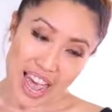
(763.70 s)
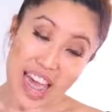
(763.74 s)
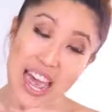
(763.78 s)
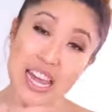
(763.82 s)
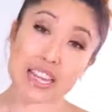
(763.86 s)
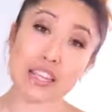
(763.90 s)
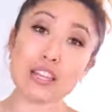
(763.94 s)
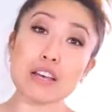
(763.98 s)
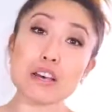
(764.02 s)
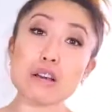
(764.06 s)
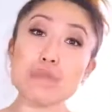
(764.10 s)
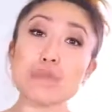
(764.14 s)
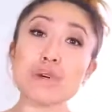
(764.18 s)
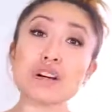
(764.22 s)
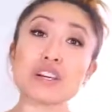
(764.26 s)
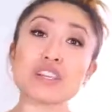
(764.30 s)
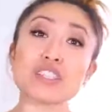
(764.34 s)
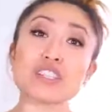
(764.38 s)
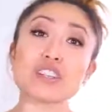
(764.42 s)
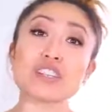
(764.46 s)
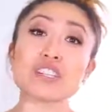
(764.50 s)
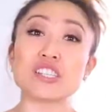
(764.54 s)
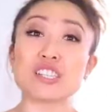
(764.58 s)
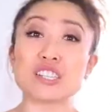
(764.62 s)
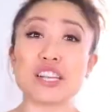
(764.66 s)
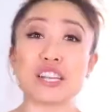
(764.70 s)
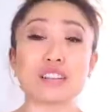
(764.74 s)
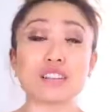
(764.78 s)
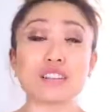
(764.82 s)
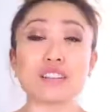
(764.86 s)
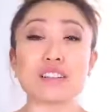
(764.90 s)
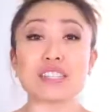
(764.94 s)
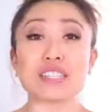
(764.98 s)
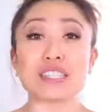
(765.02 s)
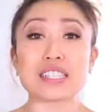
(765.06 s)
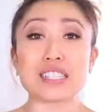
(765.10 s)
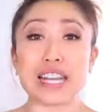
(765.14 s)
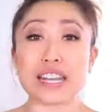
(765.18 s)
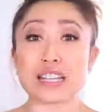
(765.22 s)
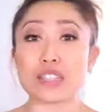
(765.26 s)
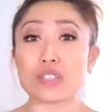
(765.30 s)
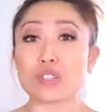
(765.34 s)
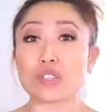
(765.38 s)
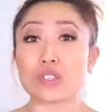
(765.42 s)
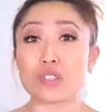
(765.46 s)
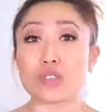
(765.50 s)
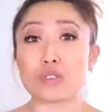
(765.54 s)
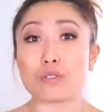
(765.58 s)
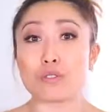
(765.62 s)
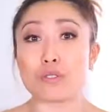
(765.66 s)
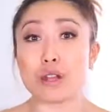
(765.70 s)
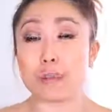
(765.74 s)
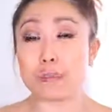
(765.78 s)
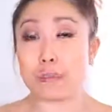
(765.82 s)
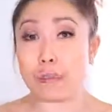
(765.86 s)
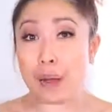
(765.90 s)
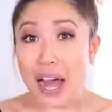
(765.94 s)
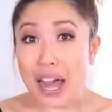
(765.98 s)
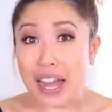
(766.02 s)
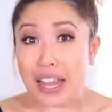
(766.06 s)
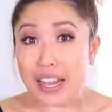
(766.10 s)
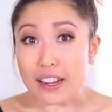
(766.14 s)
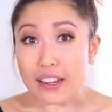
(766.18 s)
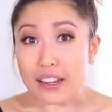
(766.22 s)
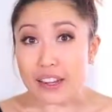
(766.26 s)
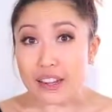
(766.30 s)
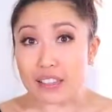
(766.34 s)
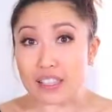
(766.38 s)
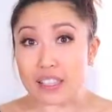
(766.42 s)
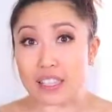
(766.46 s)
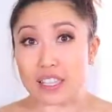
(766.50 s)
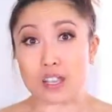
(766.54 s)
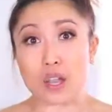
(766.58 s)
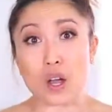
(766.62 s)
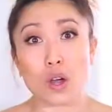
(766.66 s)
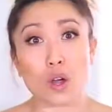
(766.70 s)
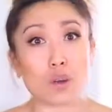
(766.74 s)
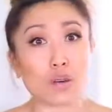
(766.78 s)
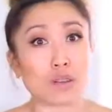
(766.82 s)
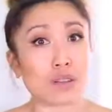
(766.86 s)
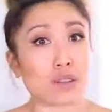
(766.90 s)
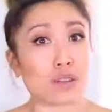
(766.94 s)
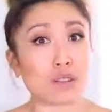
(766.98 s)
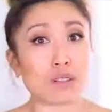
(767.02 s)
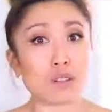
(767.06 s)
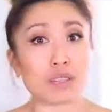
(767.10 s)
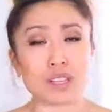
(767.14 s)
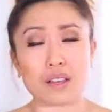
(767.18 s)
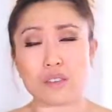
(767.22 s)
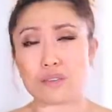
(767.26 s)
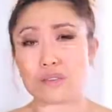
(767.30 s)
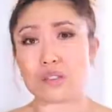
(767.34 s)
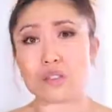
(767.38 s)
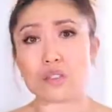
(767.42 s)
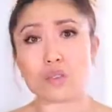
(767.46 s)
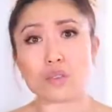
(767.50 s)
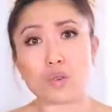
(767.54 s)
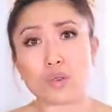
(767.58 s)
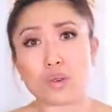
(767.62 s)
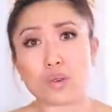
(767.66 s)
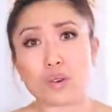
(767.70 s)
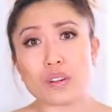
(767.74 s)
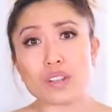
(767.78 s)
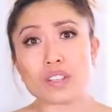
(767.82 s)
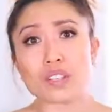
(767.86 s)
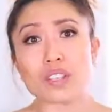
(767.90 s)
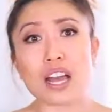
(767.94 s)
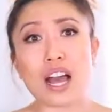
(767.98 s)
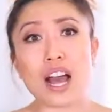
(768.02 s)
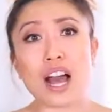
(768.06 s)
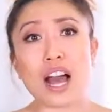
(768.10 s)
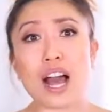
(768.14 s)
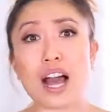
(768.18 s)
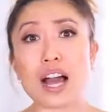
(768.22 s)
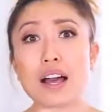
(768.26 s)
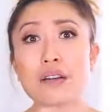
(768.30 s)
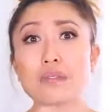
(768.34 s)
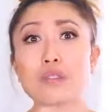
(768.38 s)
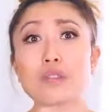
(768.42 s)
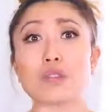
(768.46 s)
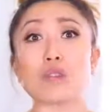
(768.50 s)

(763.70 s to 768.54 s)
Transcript: And lookbooks are in general sent to buyers and owners of stores um,